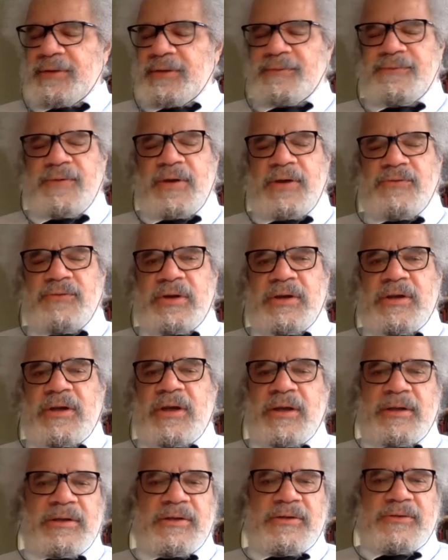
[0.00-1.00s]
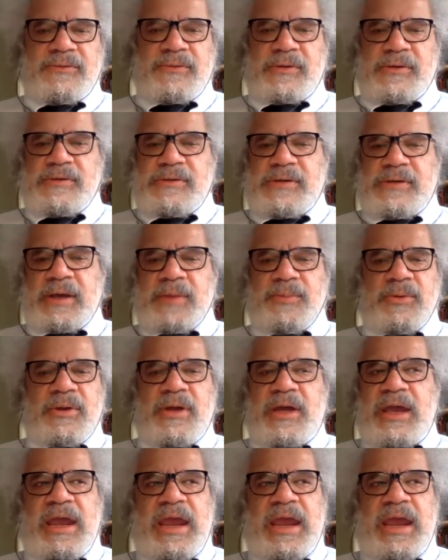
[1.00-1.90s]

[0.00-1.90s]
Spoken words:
Frederick Douglass, for example,